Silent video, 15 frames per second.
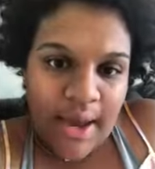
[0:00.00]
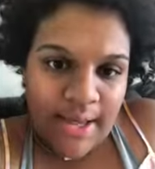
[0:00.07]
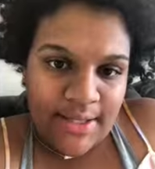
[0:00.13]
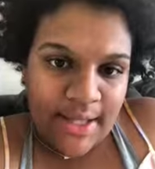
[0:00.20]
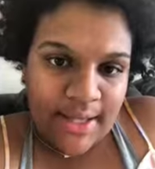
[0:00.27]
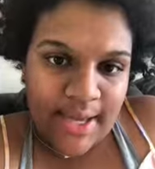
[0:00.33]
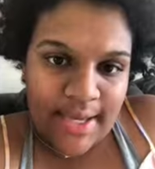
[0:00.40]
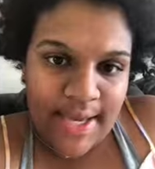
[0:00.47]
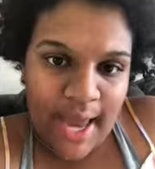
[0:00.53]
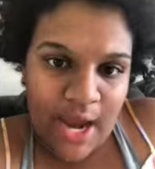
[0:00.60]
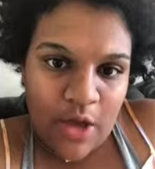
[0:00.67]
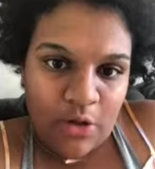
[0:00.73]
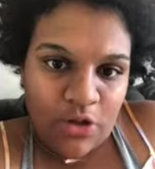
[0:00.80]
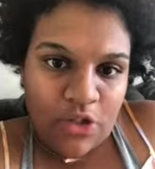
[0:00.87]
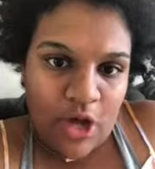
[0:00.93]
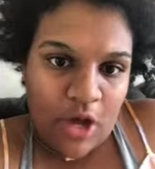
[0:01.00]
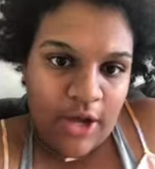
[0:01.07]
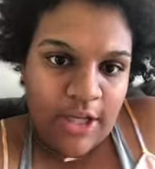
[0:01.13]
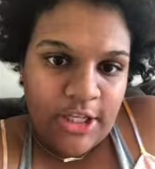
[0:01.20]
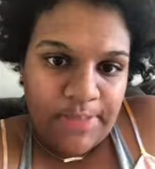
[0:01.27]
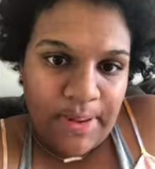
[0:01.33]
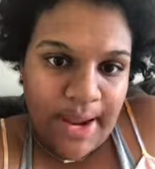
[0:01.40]
It's like a yellow
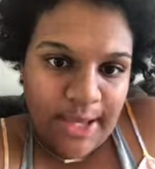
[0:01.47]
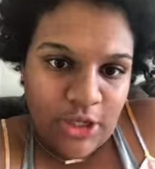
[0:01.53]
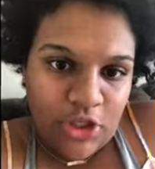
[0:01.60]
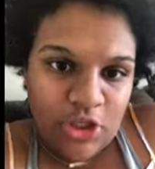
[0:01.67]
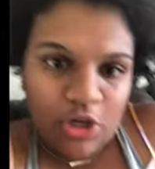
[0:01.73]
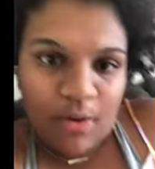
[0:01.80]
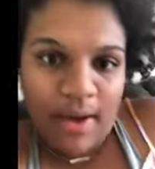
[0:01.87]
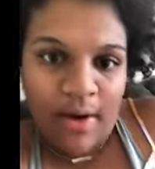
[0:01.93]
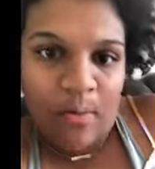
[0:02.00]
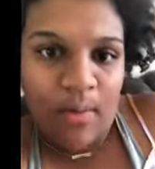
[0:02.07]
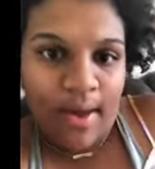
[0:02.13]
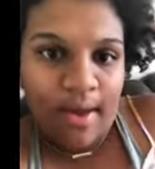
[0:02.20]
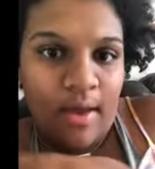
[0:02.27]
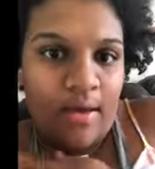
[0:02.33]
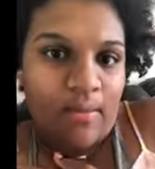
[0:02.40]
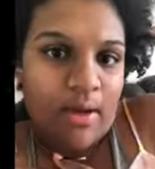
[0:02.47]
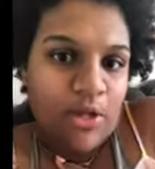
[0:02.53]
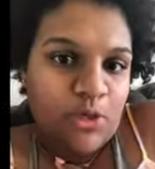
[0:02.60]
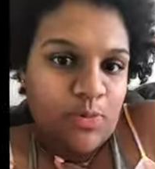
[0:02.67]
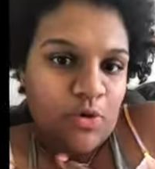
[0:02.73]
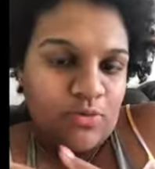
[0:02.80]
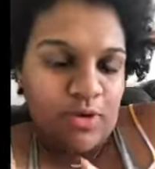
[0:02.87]
dyed play suit, and I'm wearing
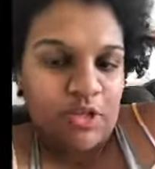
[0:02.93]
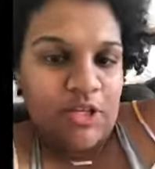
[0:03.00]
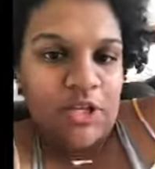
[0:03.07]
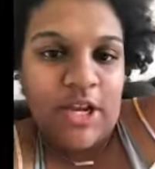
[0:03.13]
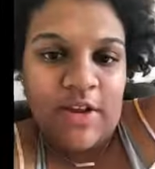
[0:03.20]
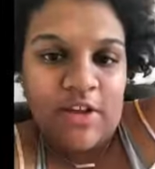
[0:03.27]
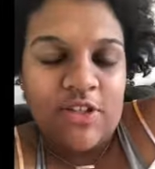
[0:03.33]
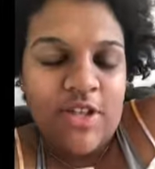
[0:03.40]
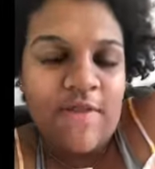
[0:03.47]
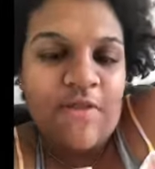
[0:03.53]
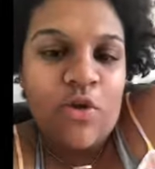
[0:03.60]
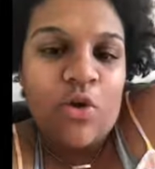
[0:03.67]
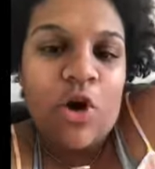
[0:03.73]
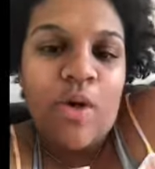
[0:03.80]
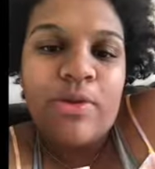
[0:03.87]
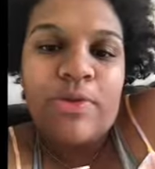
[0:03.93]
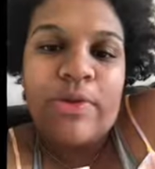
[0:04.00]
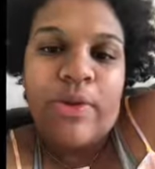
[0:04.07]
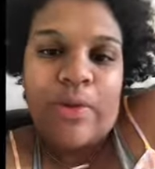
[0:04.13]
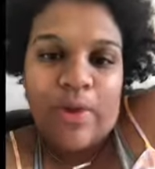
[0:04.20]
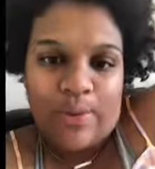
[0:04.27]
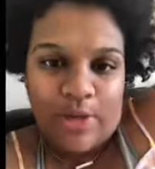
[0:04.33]
my sports bra underneath because I feel
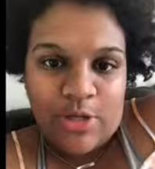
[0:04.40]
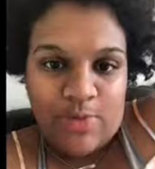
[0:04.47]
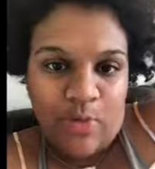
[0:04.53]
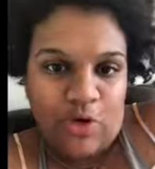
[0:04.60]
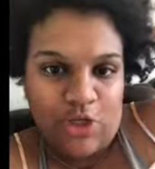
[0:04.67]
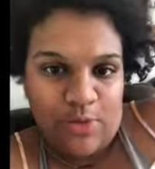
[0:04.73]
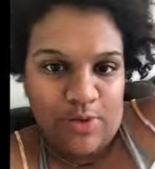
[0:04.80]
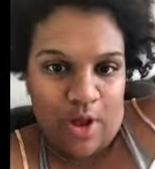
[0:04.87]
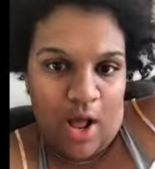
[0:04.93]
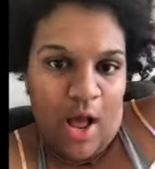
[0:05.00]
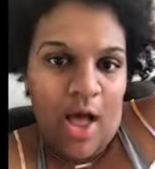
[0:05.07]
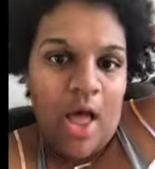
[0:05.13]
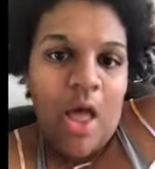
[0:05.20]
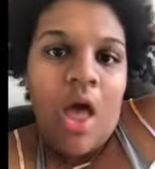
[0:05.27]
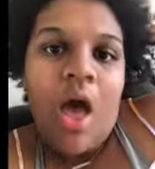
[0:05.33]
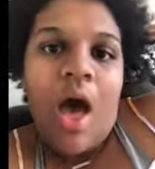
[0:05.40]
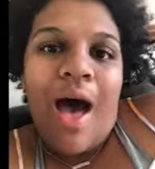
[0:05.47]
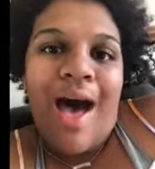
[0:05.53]
comfortable wearing my sports bra.